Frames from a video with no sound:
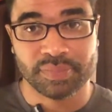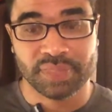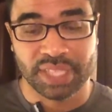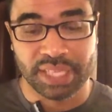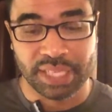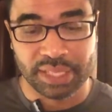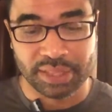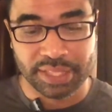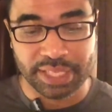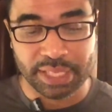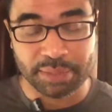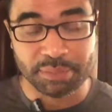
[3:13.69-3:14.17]

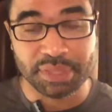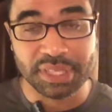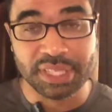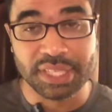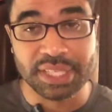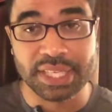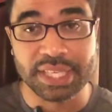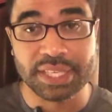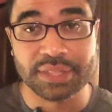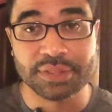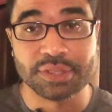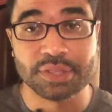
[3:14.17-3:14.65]
And they
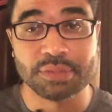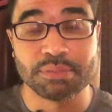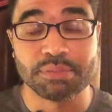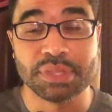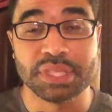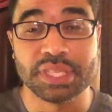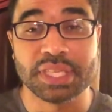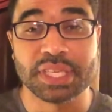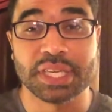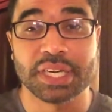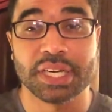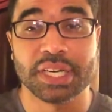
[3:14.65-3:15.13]
begin to
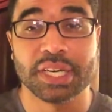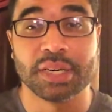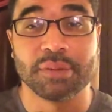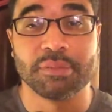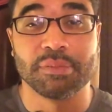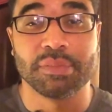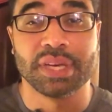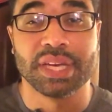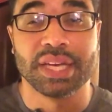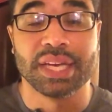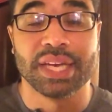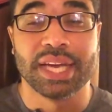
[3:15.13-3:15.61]

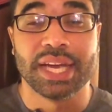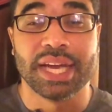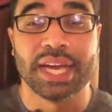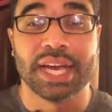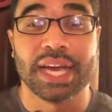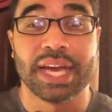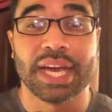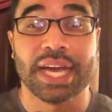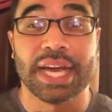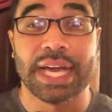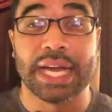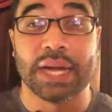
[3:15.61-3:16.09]
become
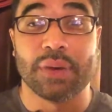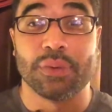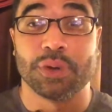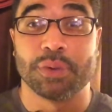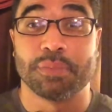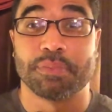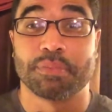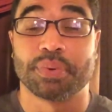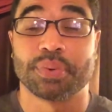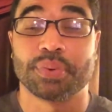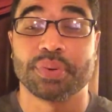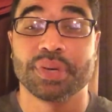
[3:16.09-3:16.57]
our
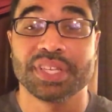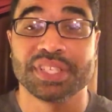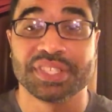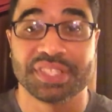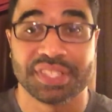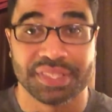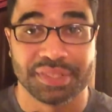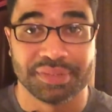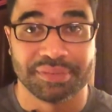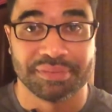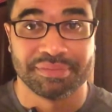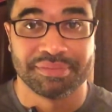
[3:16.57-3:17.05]

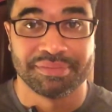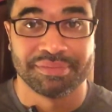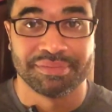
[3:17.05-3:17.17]
prison.